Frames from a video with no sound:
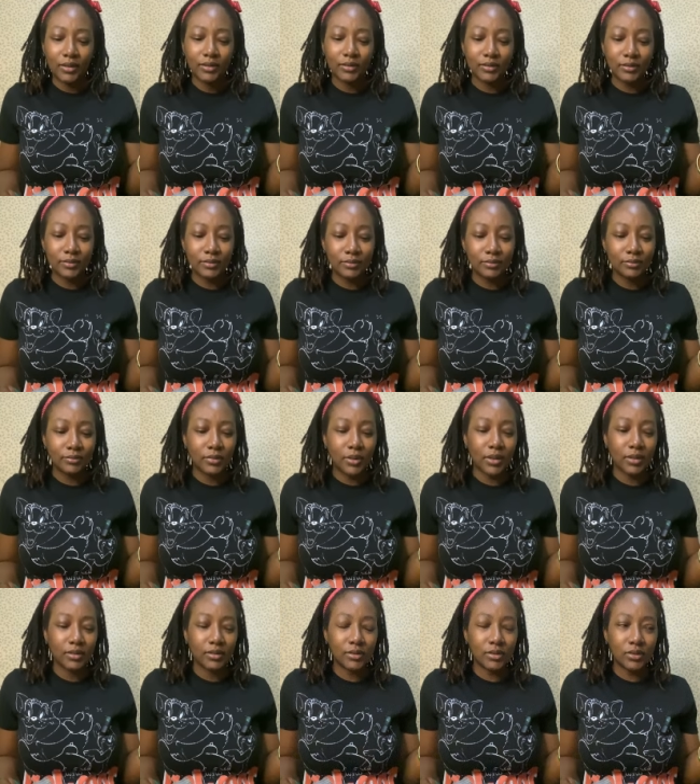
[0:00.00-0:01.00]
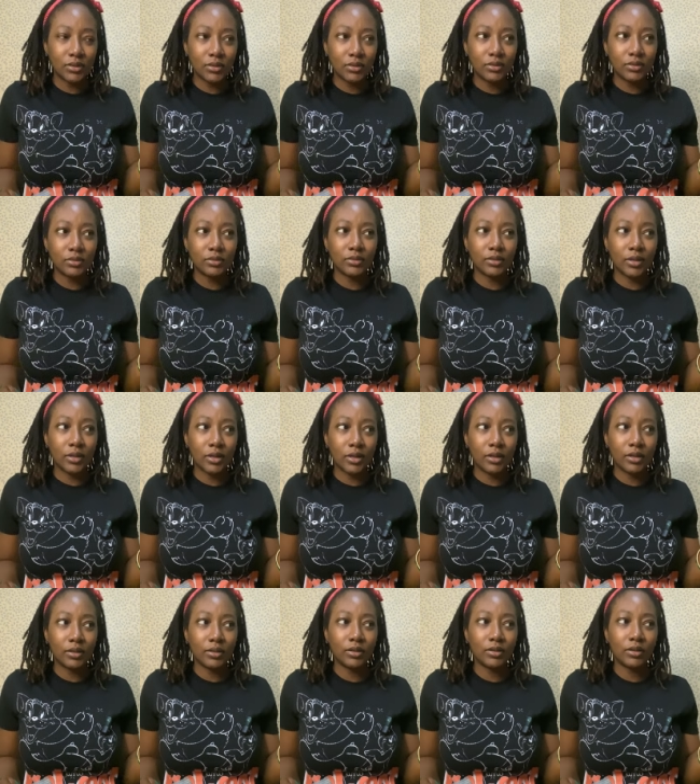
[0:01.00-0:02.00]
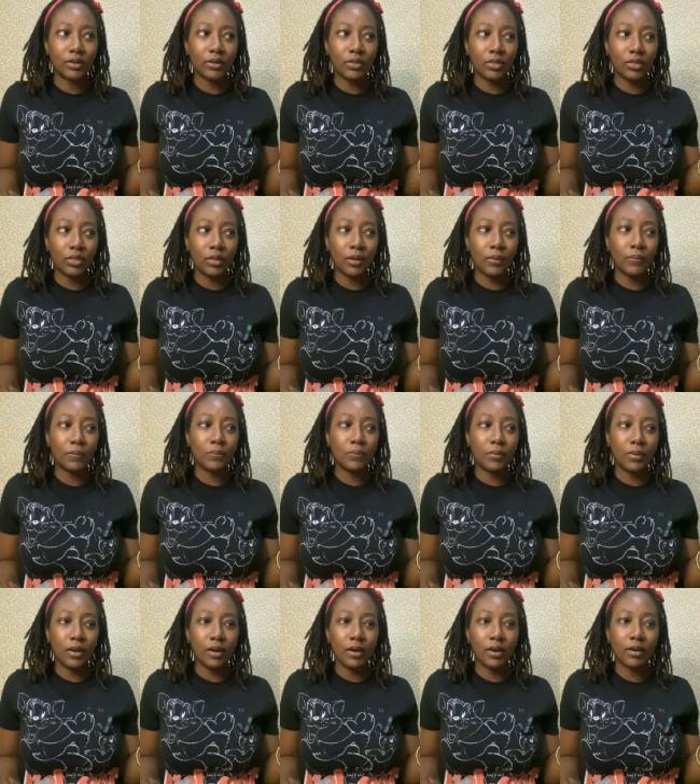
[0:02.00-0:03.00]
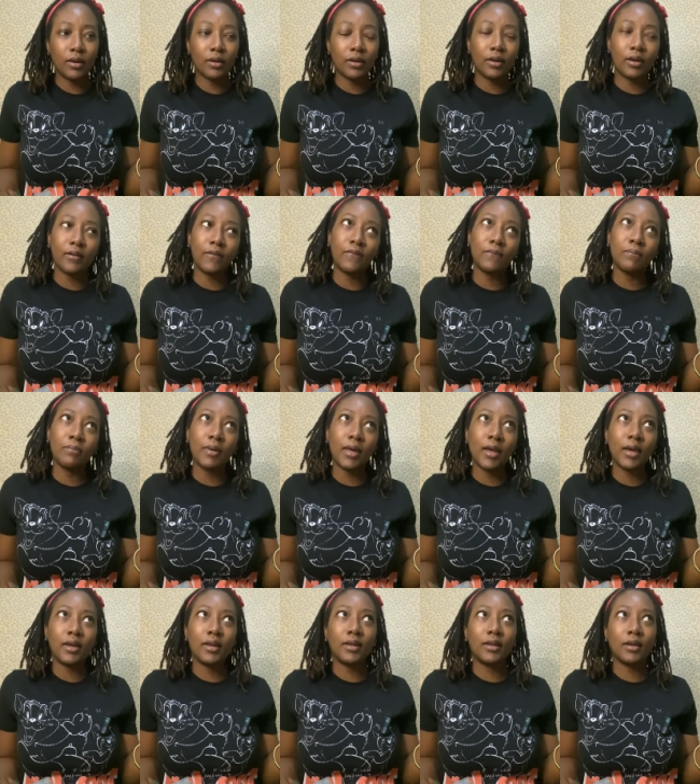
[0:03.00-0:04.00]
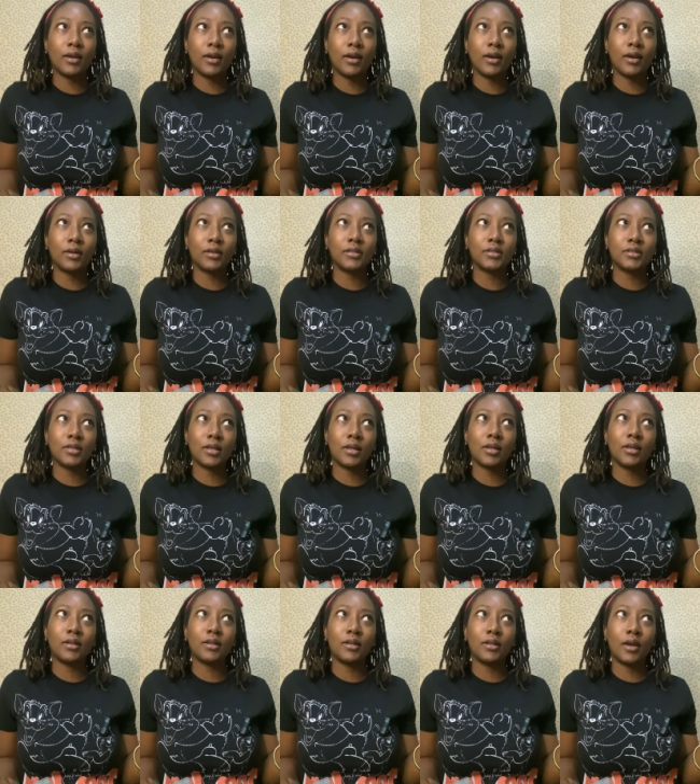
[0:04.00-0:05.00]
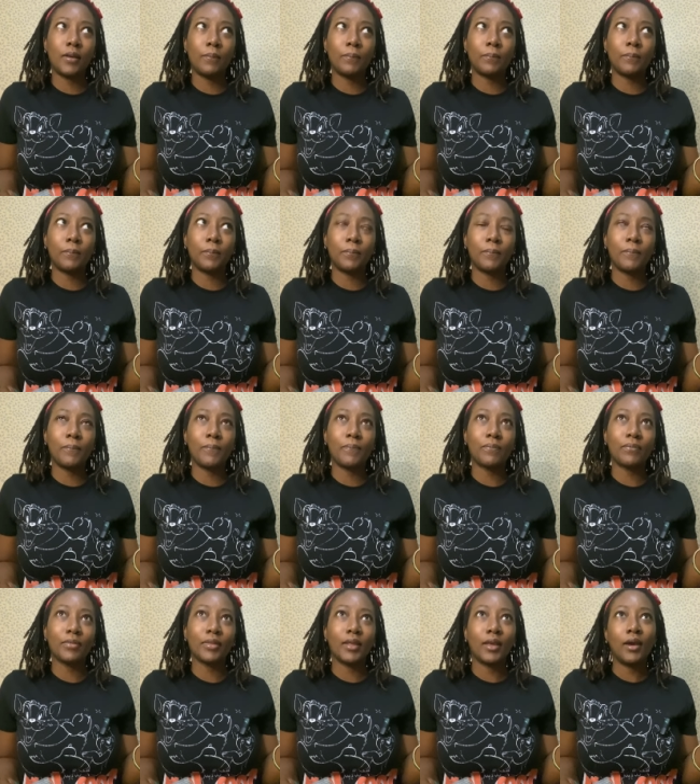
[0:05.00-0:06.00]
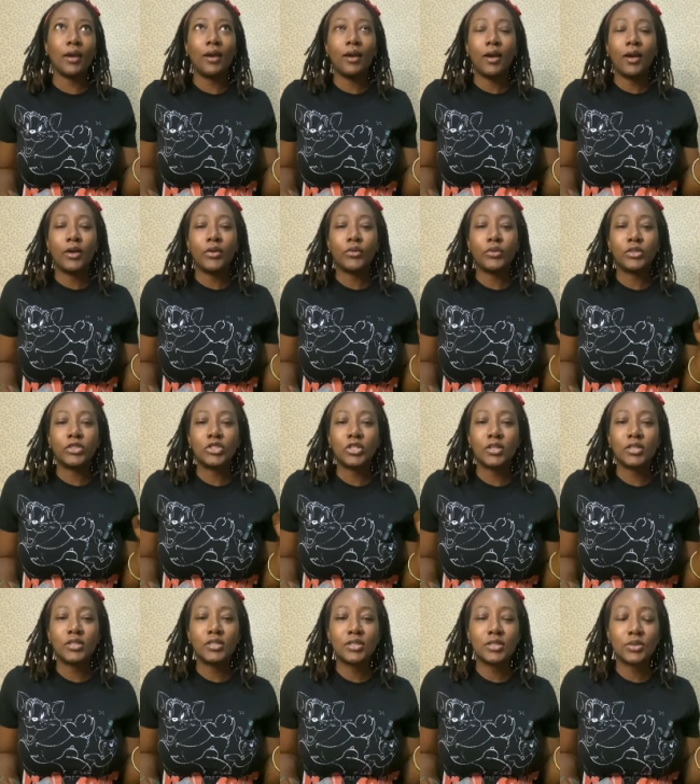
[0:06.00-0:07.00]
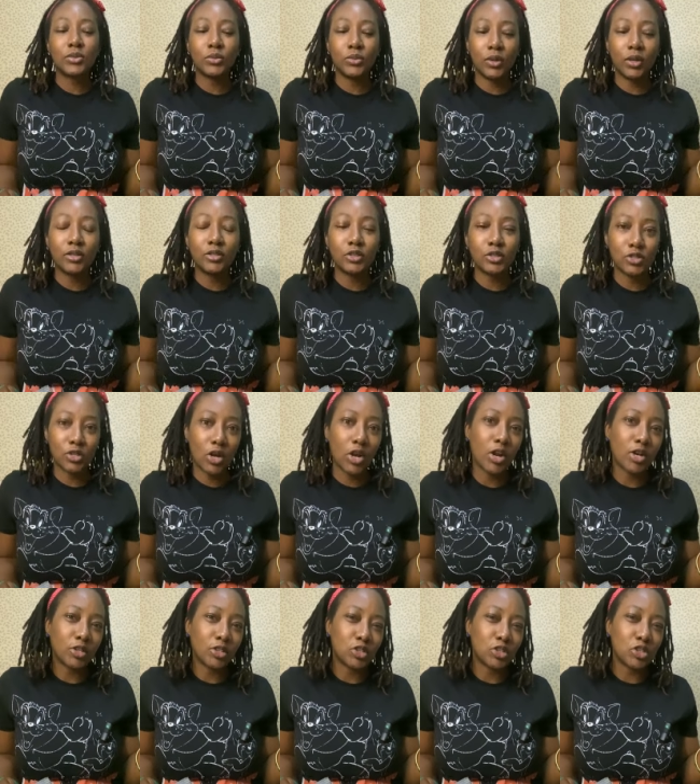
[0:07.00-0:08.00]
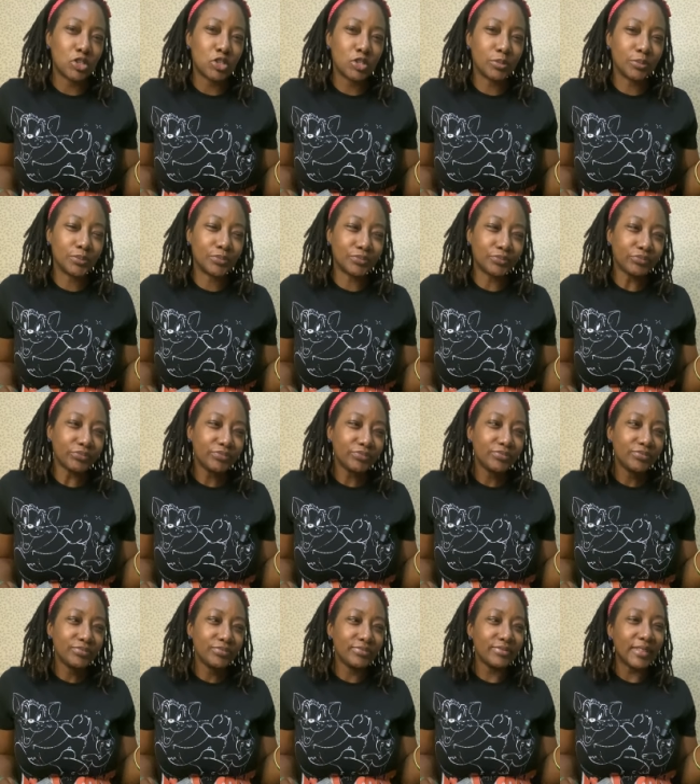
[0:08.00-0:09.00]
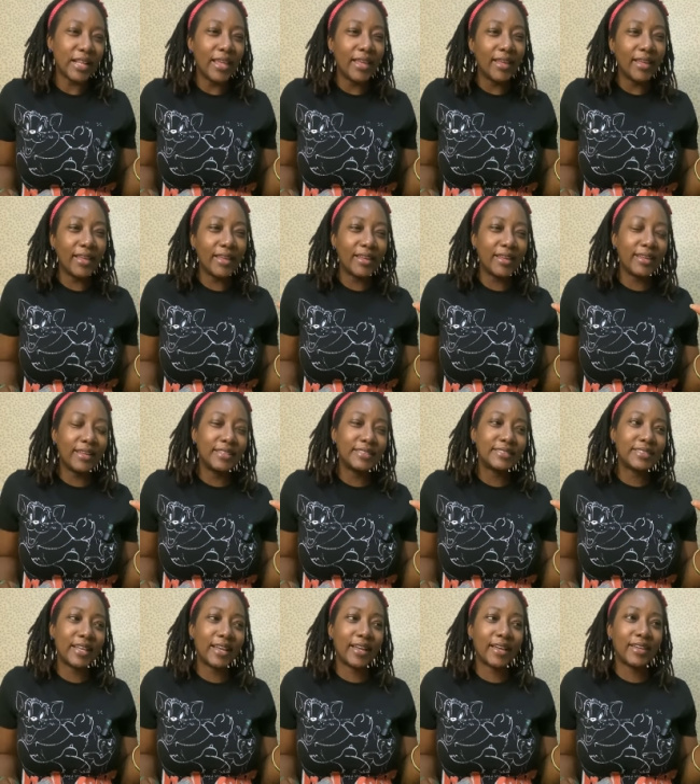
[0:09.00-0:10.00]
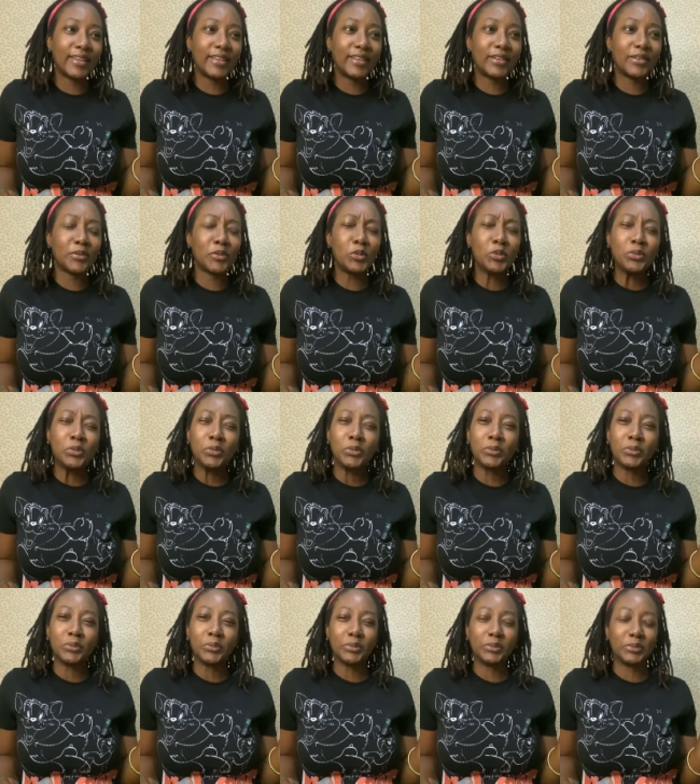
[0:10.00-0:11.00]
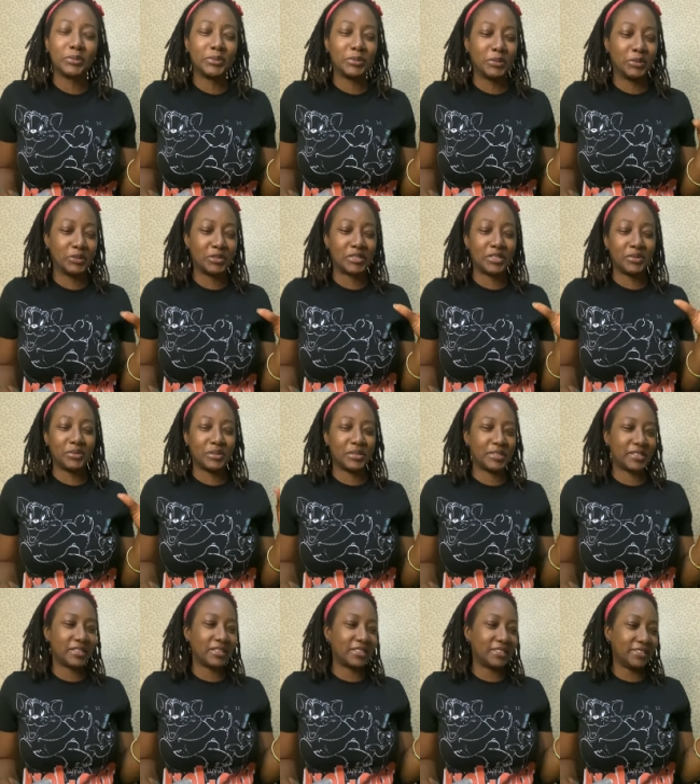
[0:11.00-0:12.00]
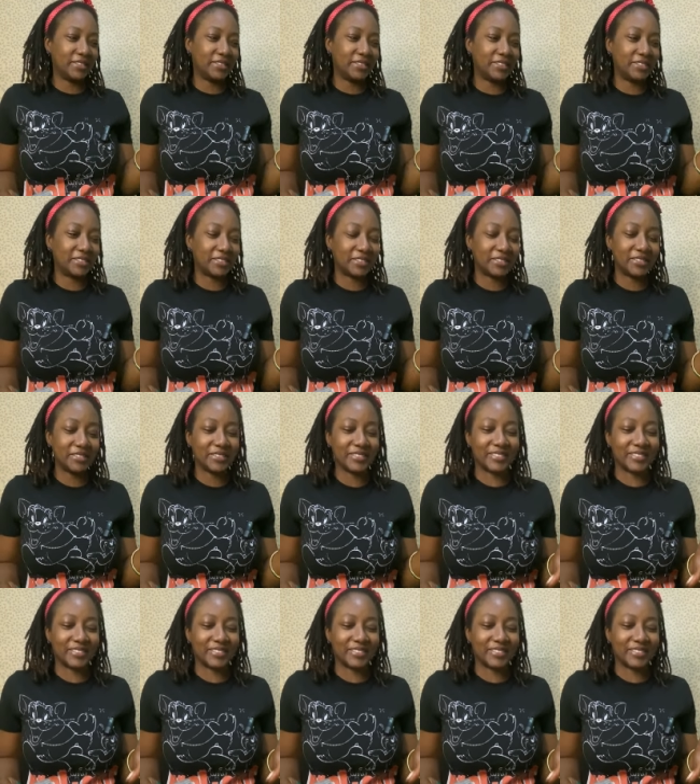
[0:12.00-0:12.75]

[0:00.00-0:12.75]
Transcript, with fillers: Next to her at the back of my neck, stand up. Just one touch. And ooh, those lyrics are dirty.